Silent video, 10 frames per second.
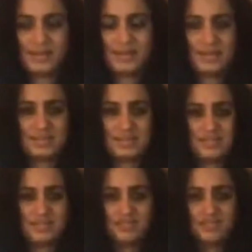Let's
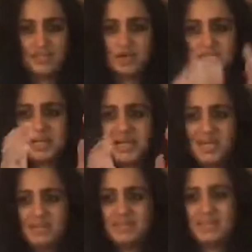do this a few more
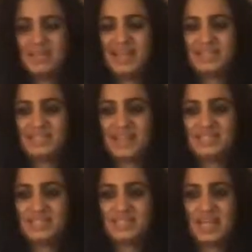times. And the next
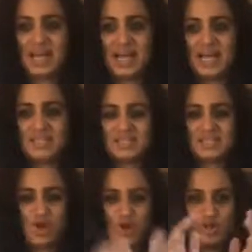exercise
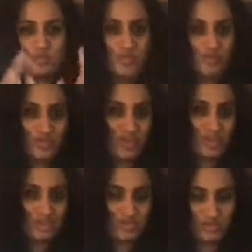is called
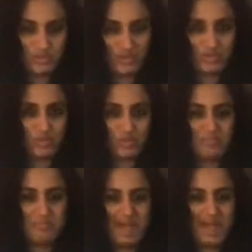musical instrument. So we'll
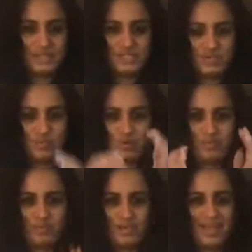imagine
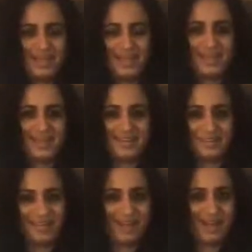we're playing a
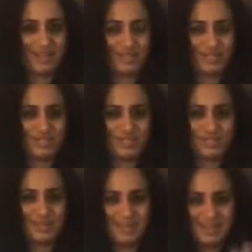piano or
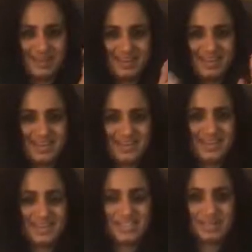strumming
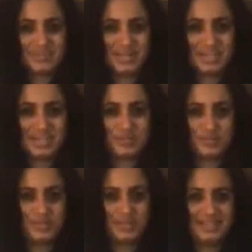a stringed
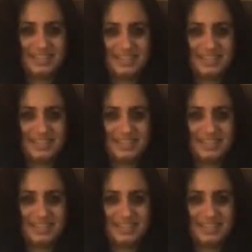instrument.